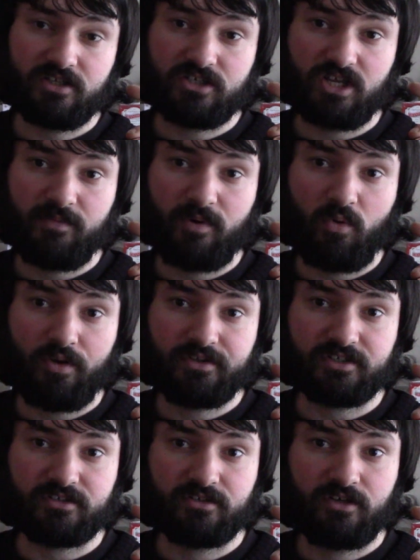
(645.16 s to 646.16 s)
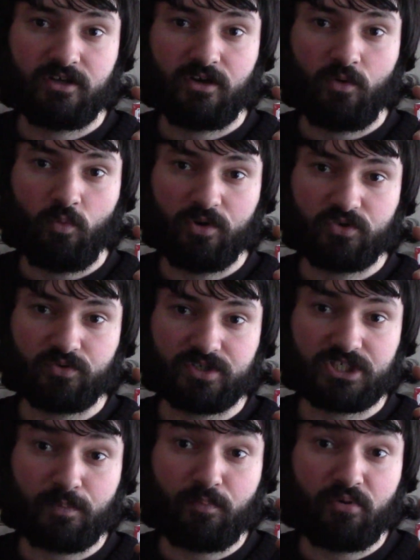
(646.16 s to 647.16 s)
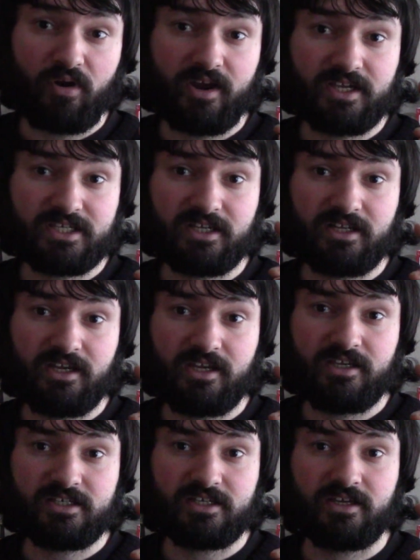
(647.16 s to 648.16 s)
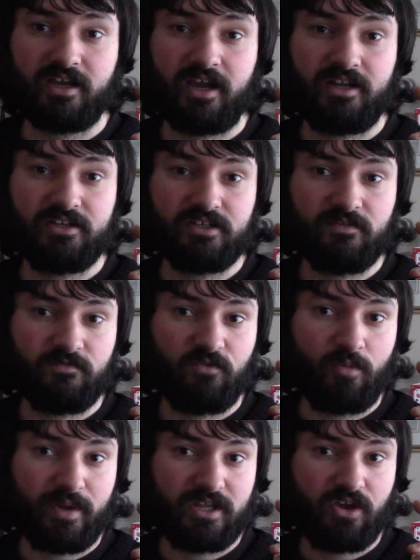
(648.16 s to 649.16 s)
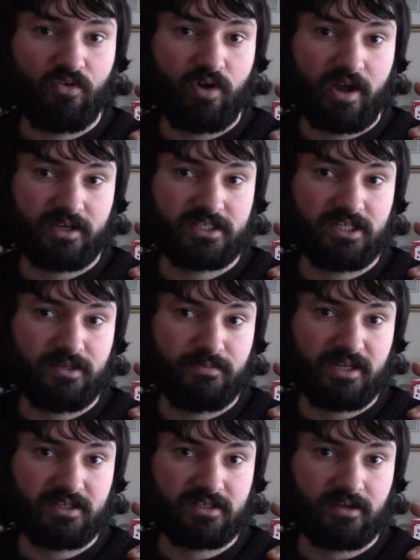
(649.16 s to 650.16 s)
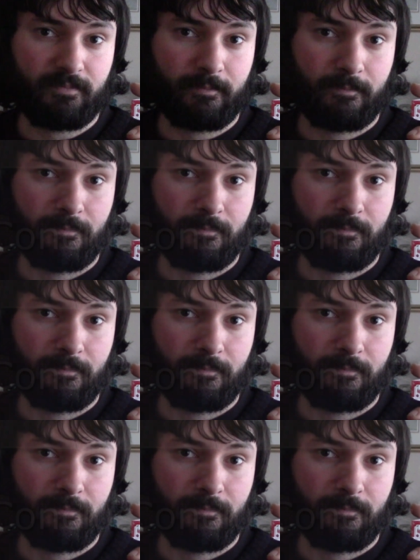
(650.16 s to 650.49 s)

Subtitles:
the shape I wanted, which was surprisingly easy, and it didn't form any cracks in the meantime.